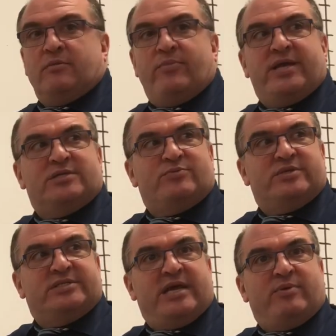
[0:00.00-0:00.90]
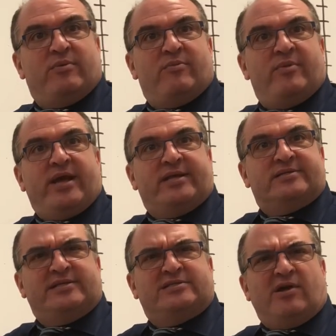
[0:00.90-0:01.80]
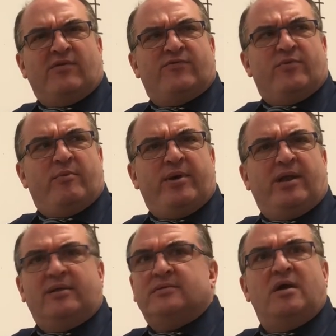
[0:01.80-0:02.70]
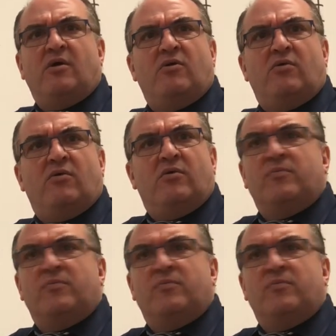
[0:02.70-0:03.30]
biggest mistake people make is they start from the middle. No,